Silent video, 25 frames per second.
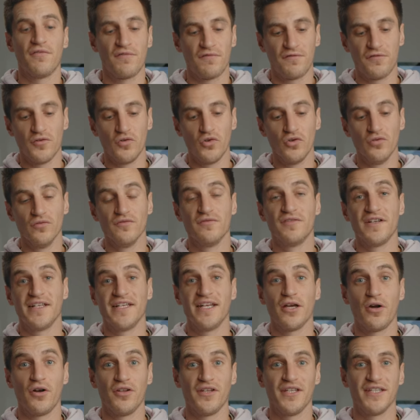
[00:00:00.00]
full
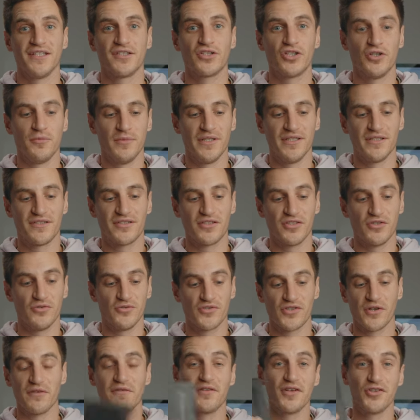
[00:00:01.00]
video on this coming soon,
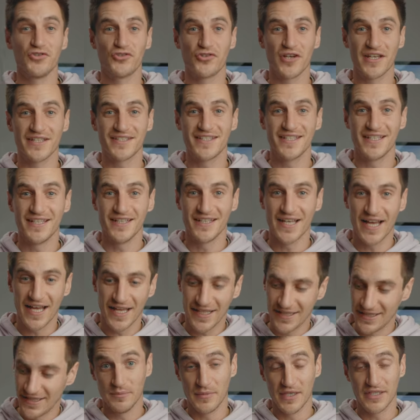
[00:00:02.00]
so if you're interested in
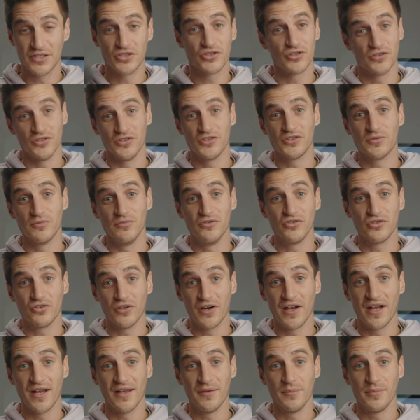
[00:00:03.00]
that, make sure you
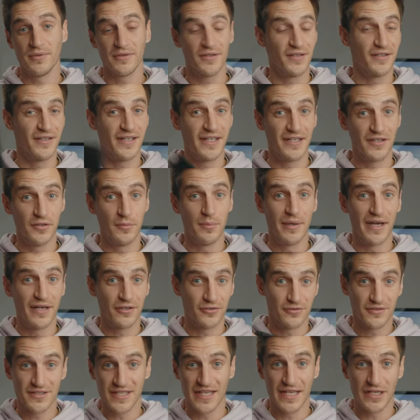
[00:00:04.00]
subscribe and hit the
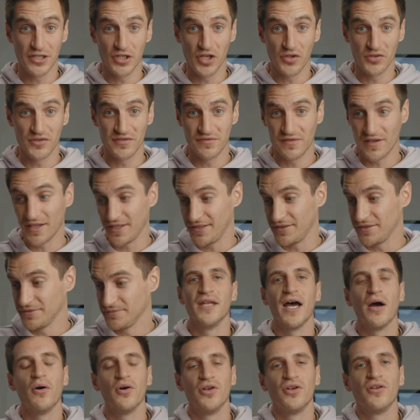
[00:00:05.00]
bell to get notified.
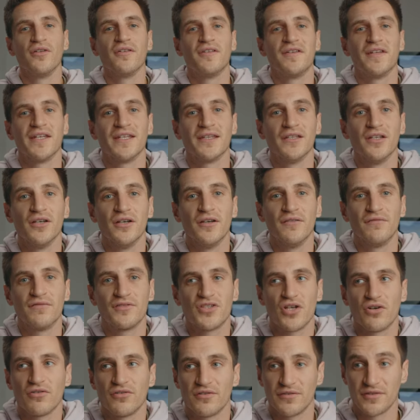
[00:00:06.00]
Now, another thing that
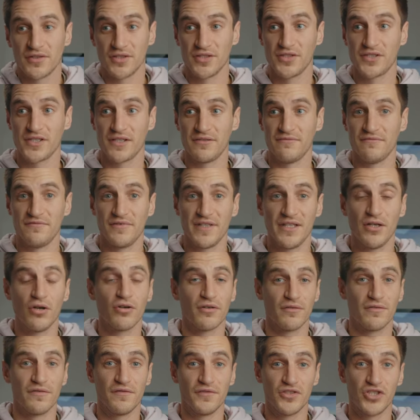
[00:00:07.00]
photographers and
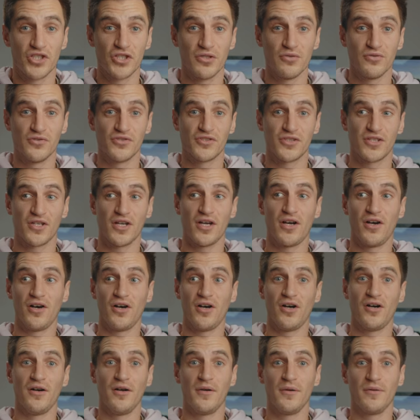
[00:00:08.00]
videographers use
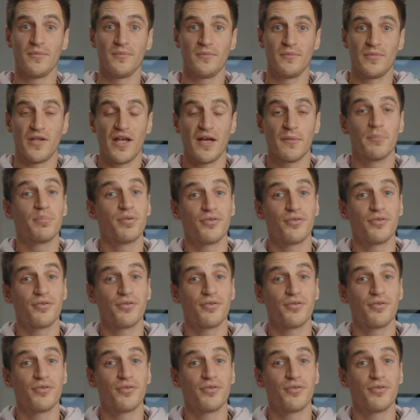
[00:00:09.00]
are like